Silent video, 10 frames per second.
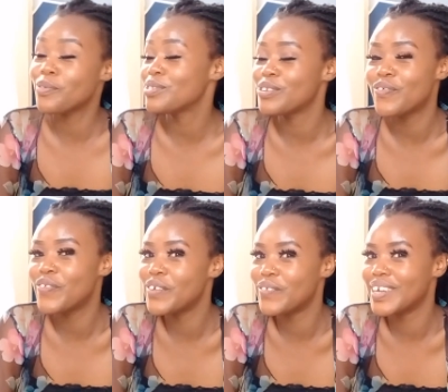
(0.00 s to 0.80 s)
What's your
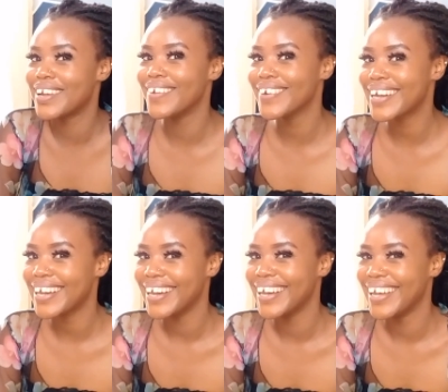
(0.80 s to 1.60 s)
favorite look?
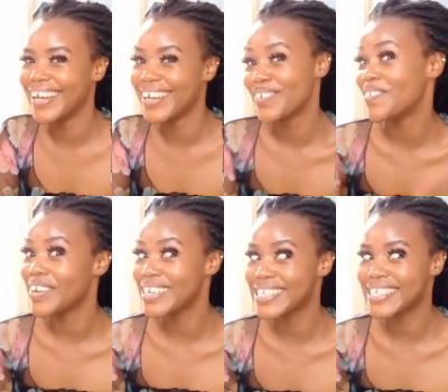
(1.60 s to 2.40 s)

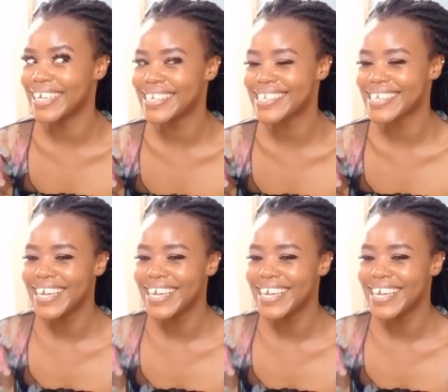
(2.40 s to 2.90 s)
What is it?